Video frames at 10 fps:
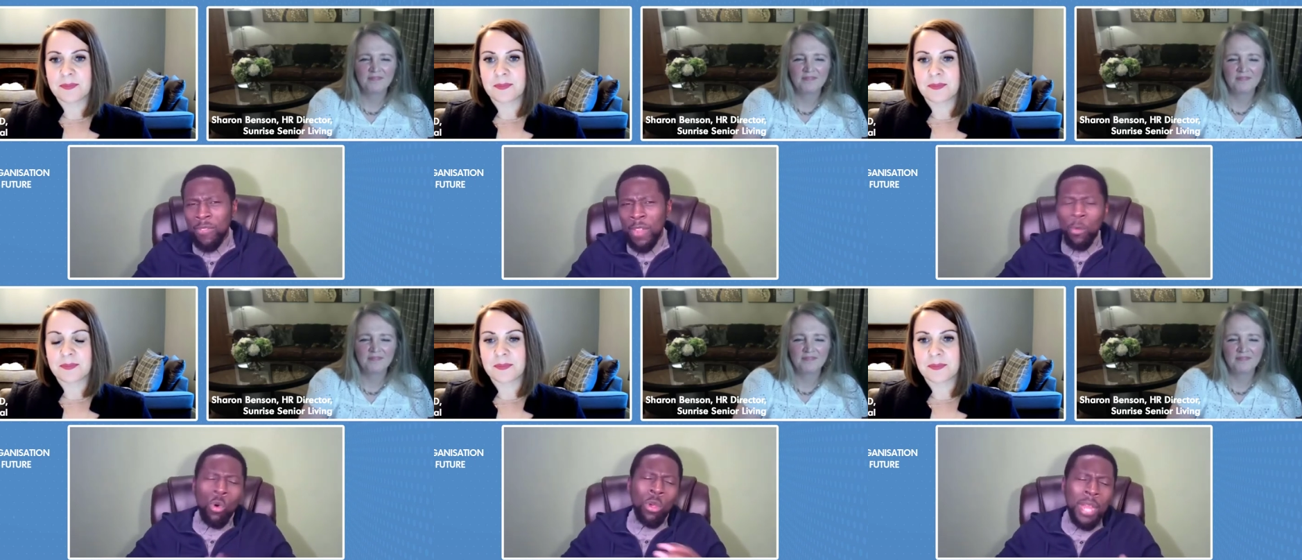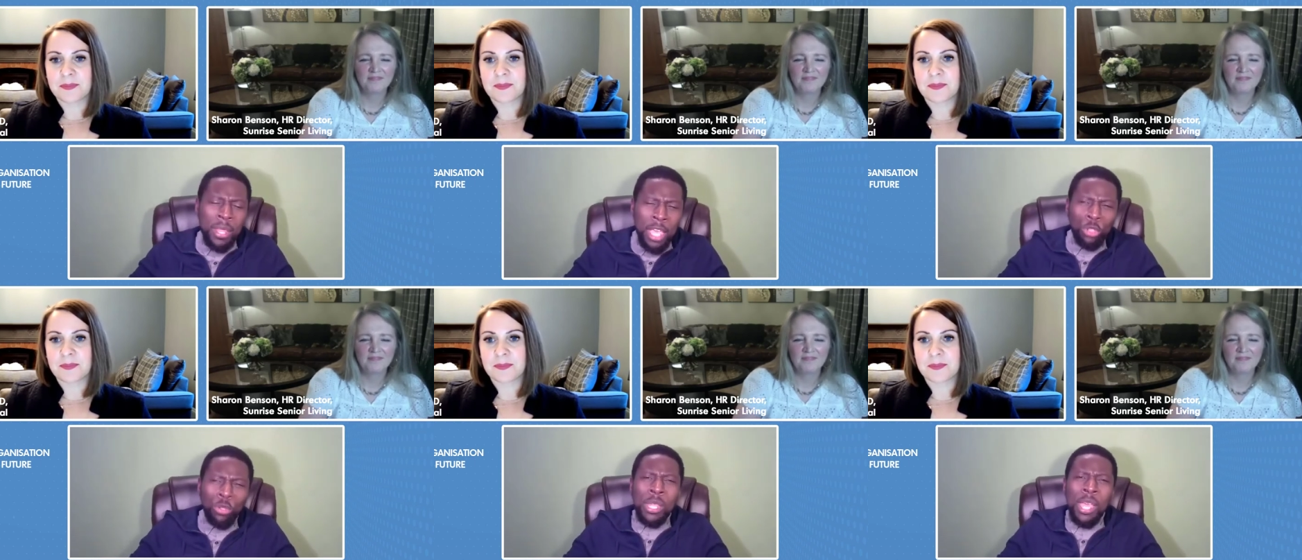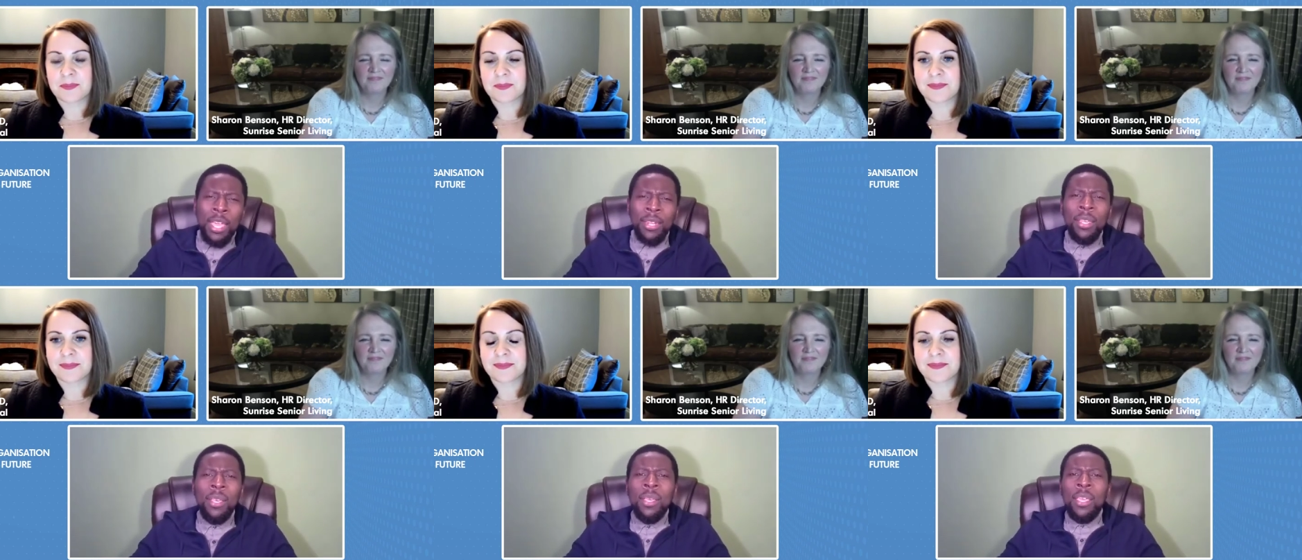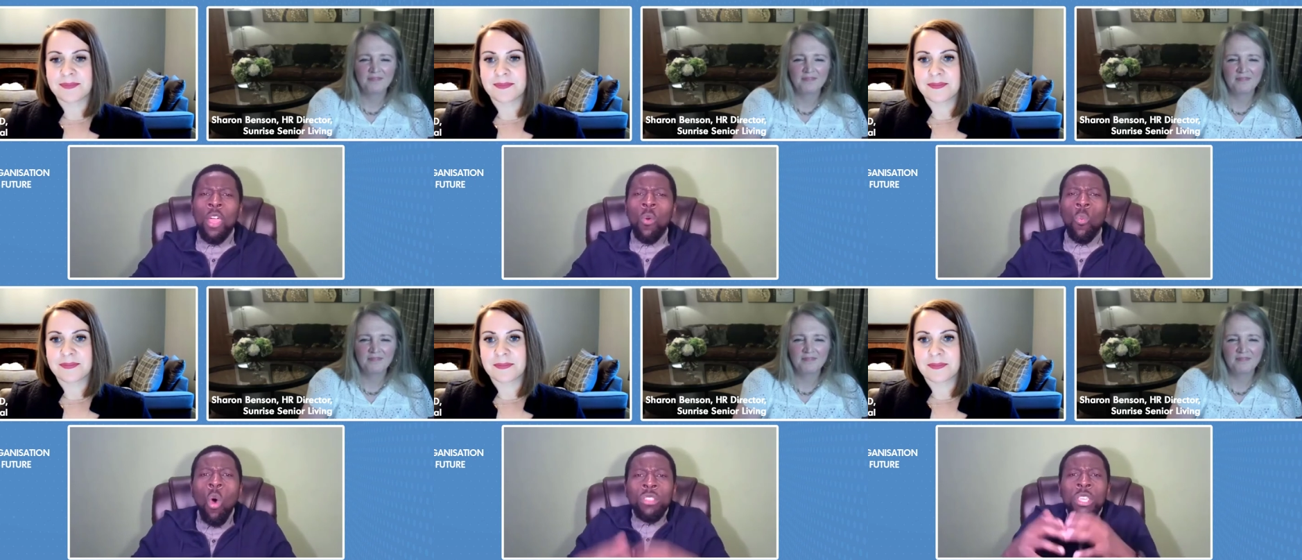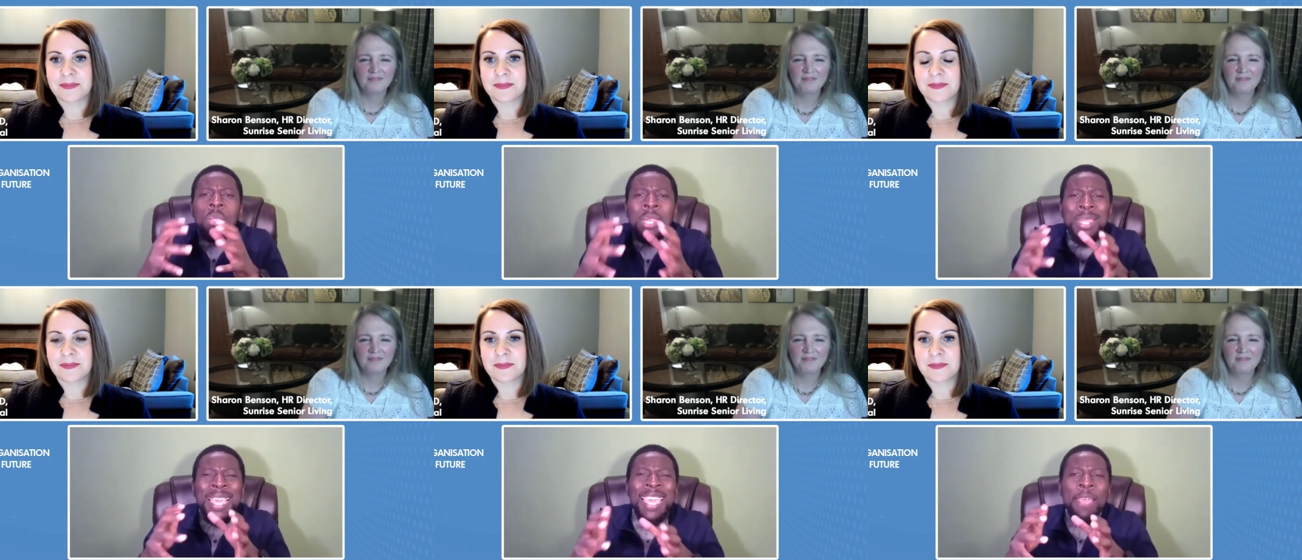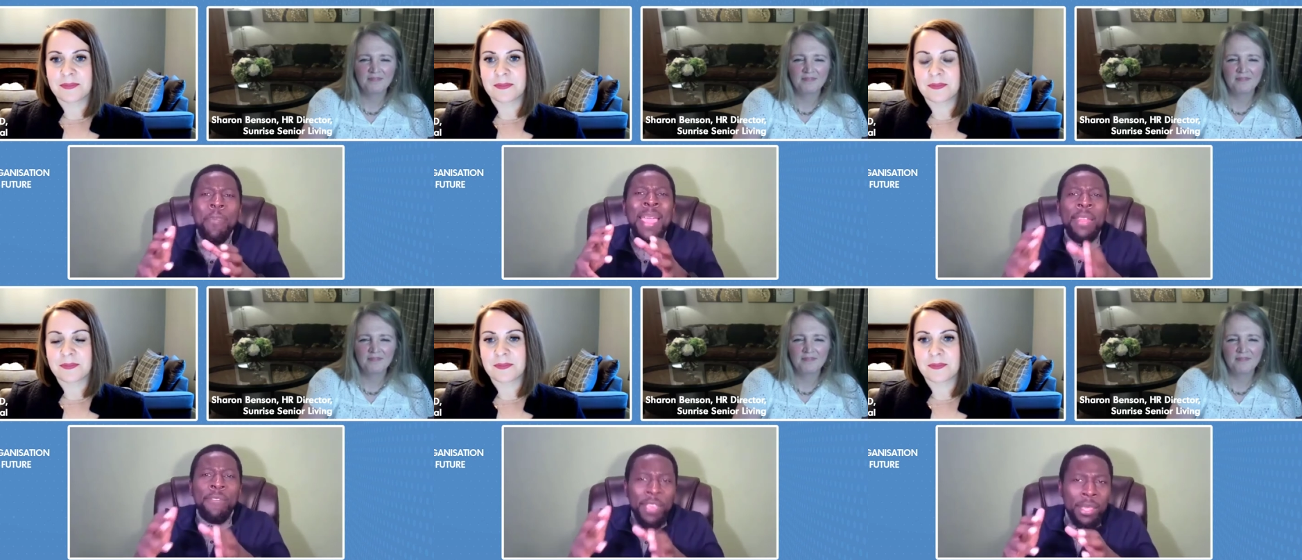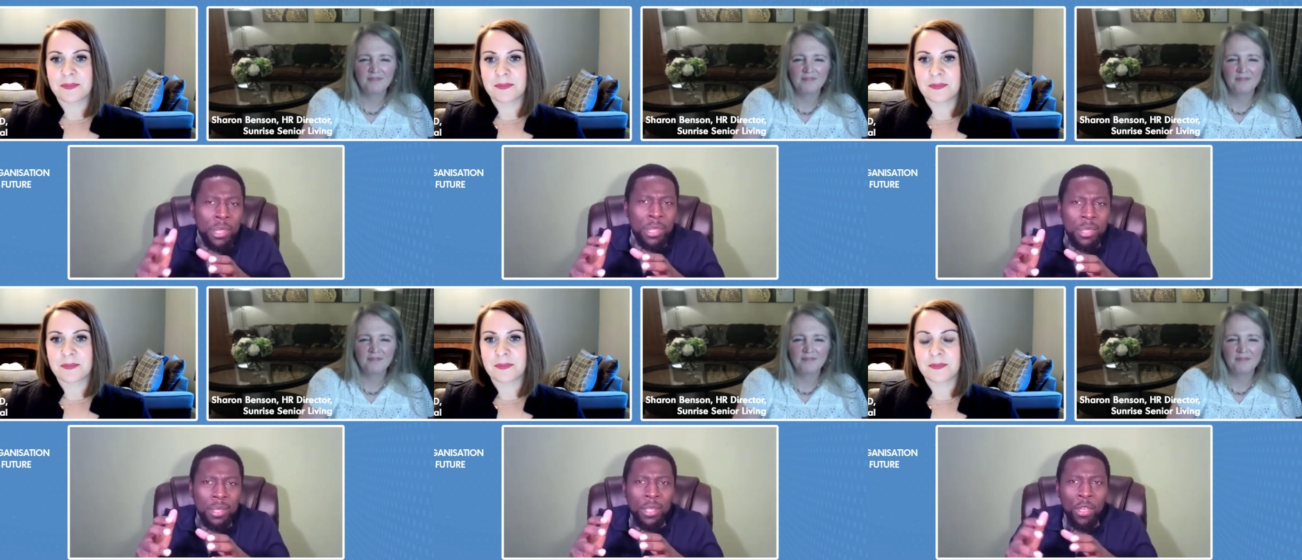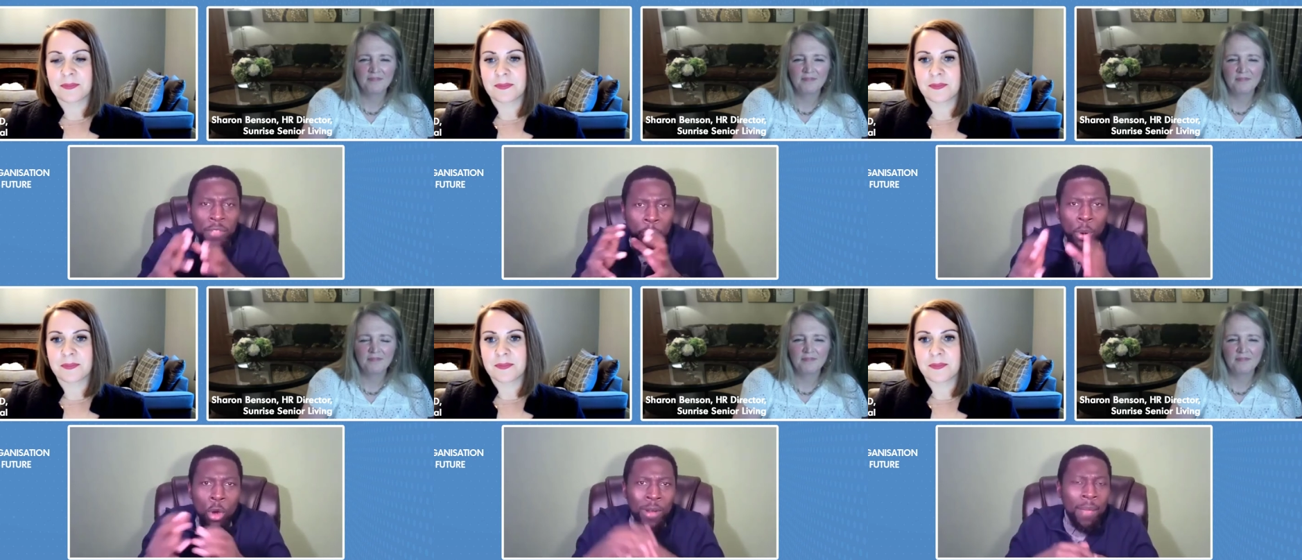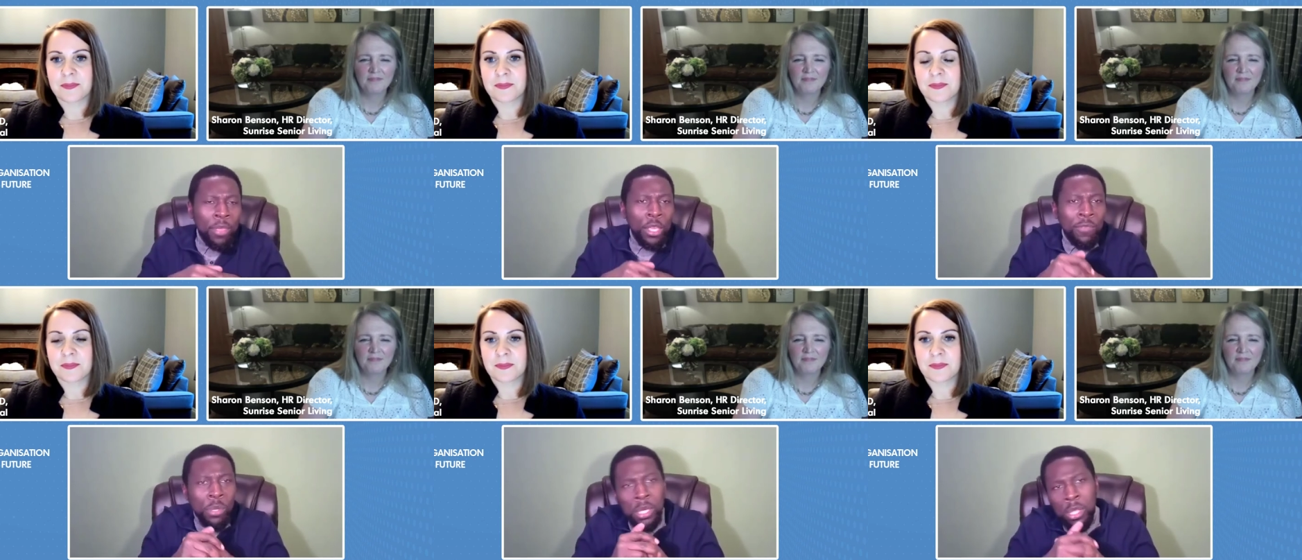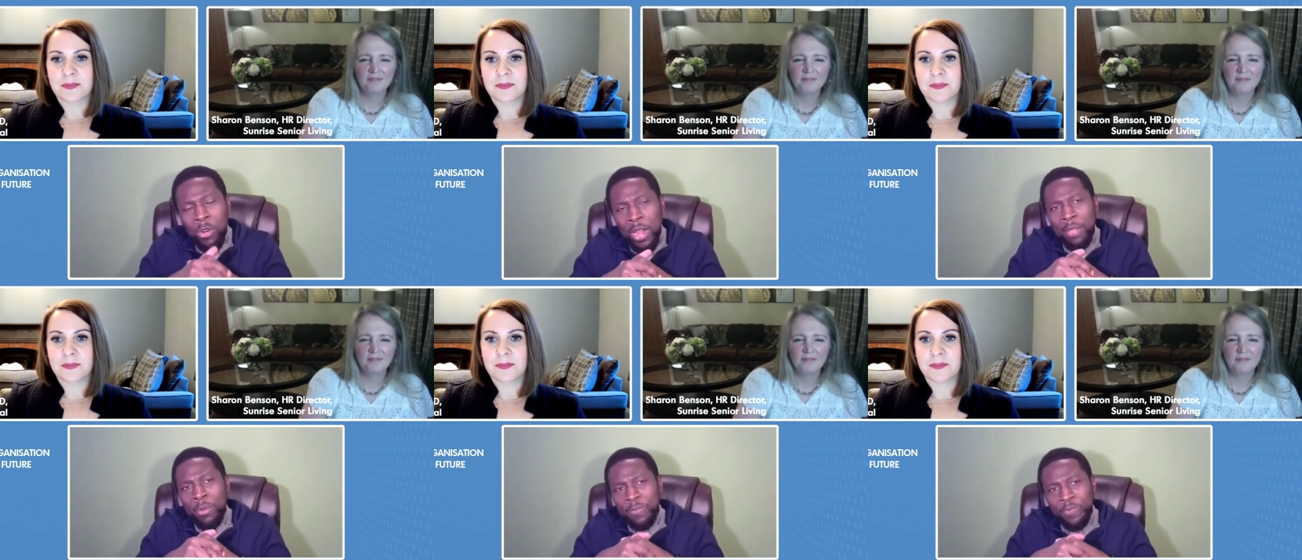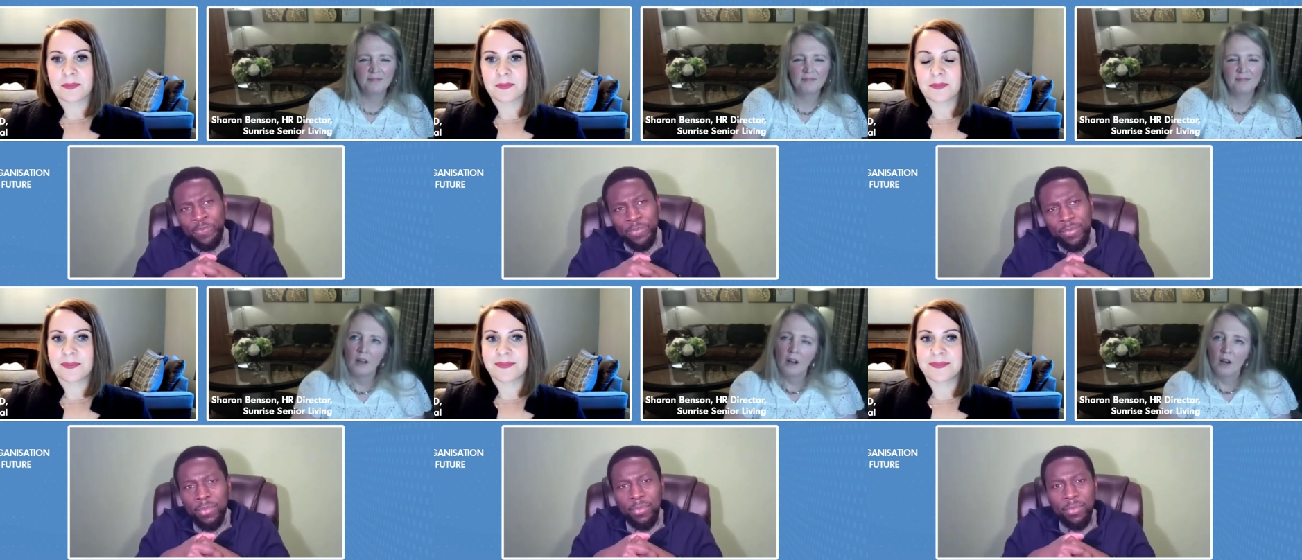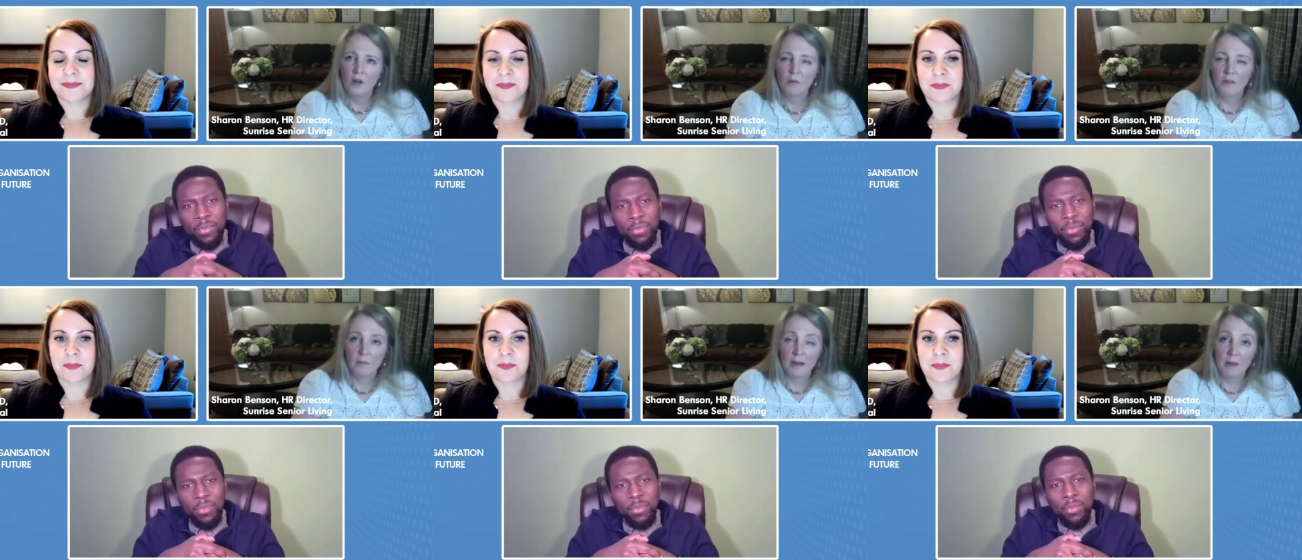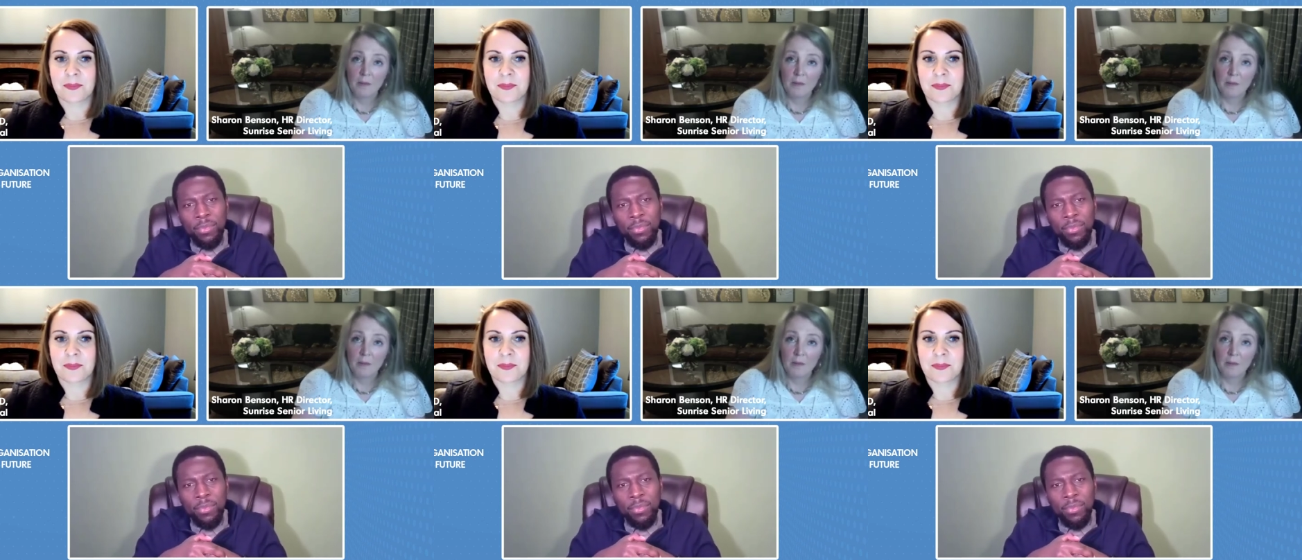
Speaker 1: development, organizational design. You know, what do you see as the key benefits of the program that you've just described?
Speaker 2: Well, from my